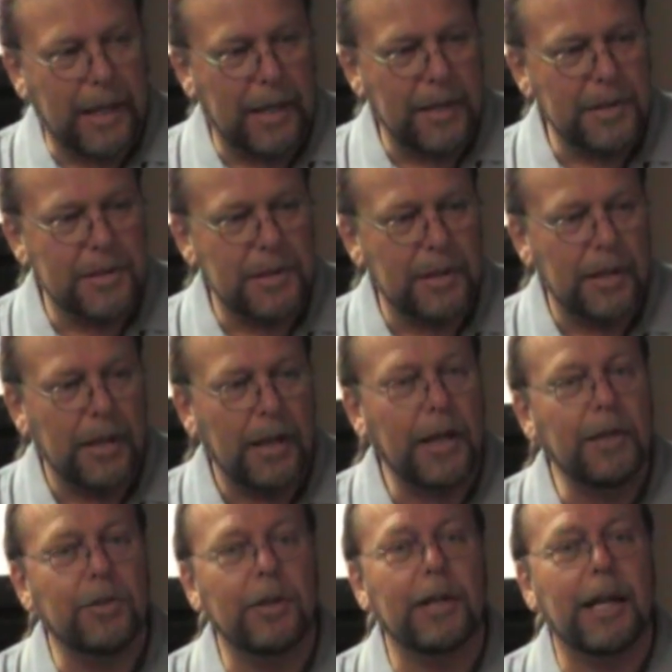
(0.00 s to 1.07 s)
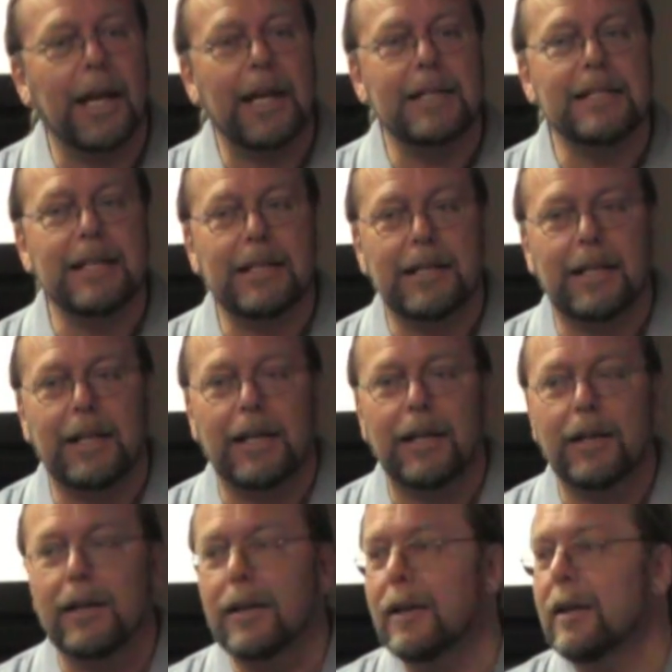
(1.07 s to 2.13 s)
with AIDS. He took
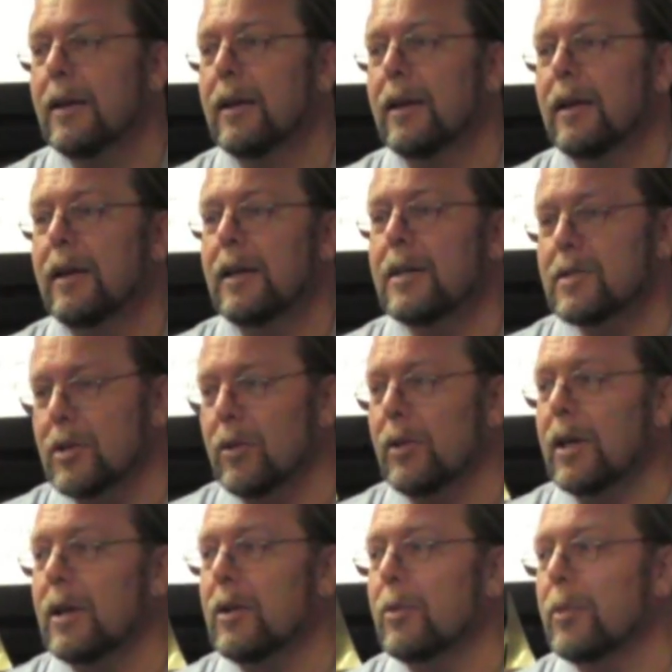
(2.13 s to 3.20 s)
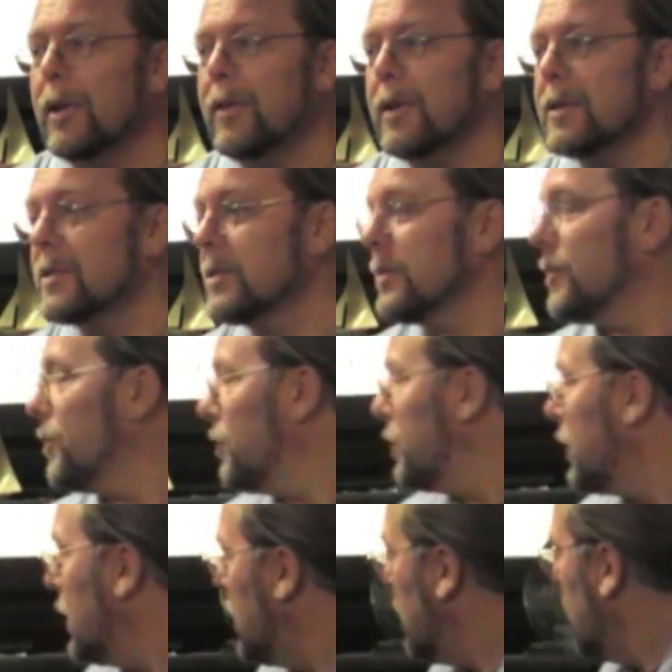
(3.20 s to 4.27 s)
AZT. He is no longer with us.
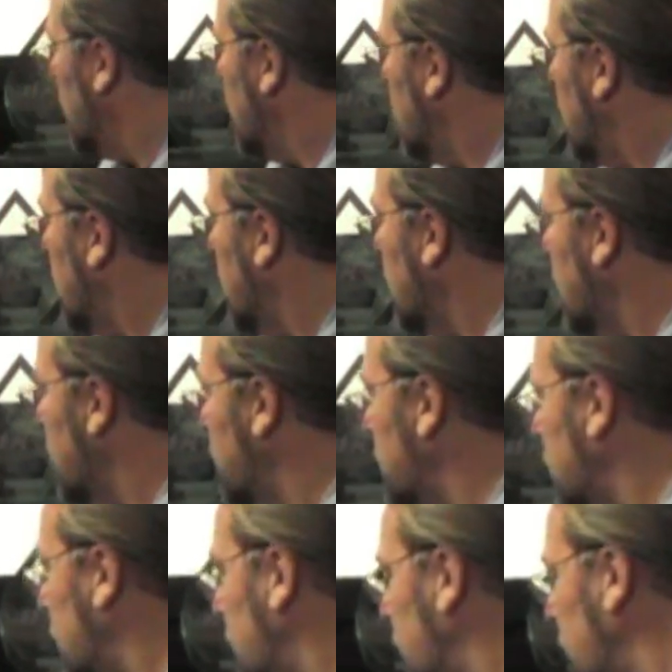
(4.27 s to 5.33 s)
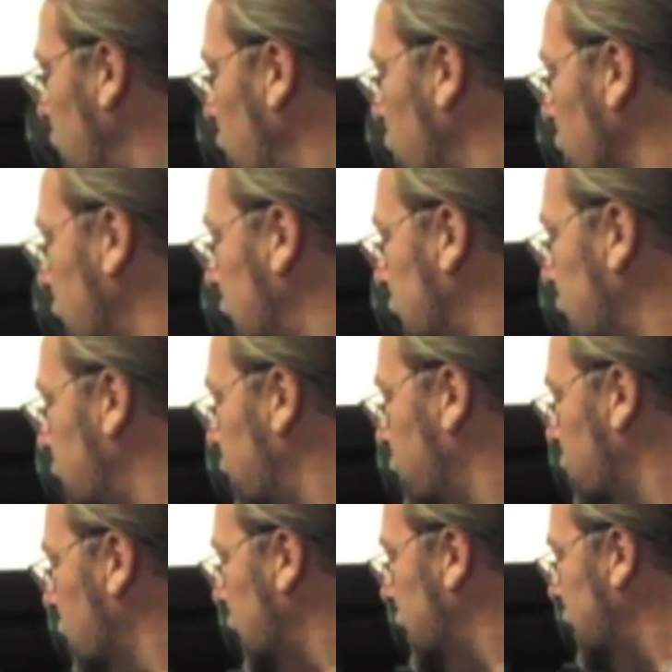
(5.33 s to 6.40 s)
Um, Nureyev,
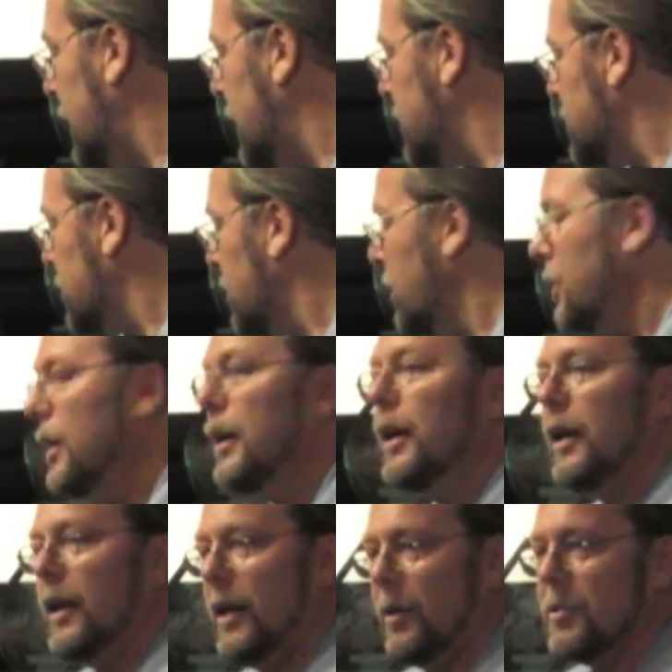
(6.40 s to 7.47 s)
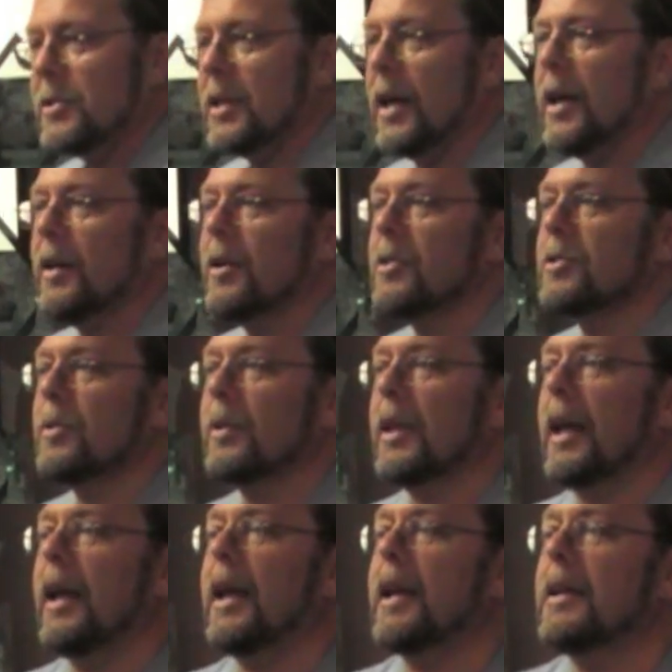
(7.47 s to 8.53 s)
great dancer, he was diagnosed
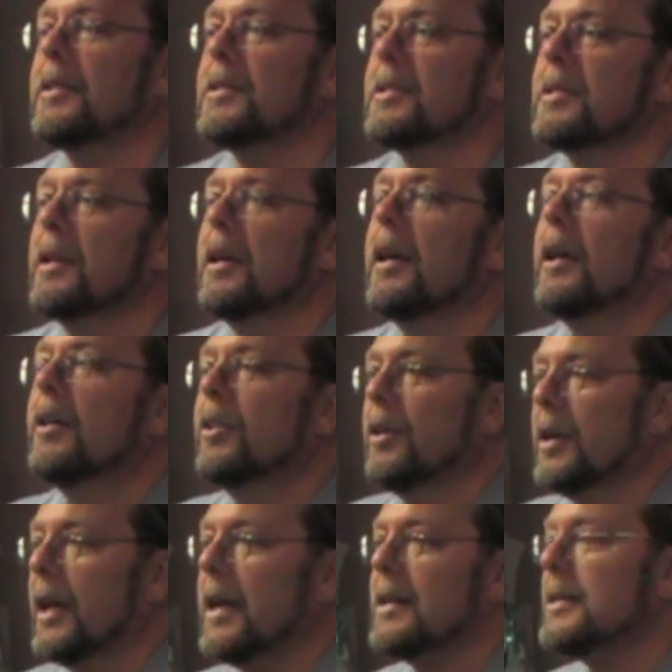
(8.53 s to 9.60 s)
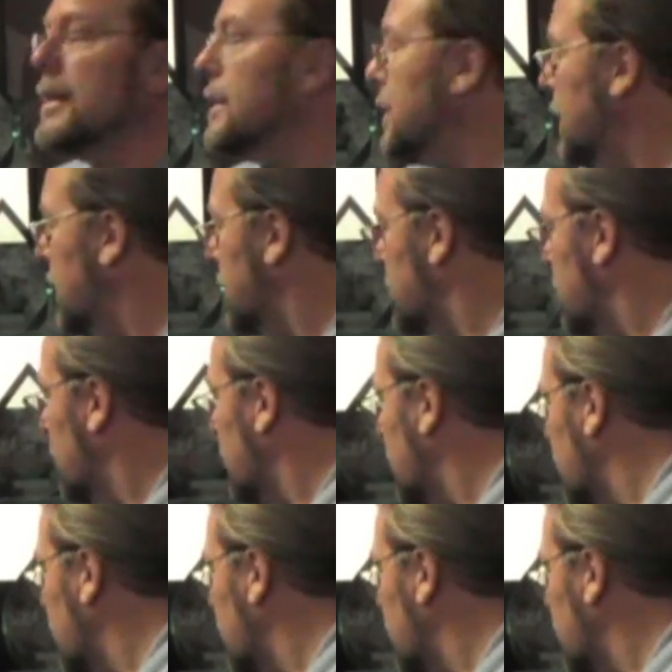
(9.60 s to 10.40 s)
with AIDS, took AZT, is no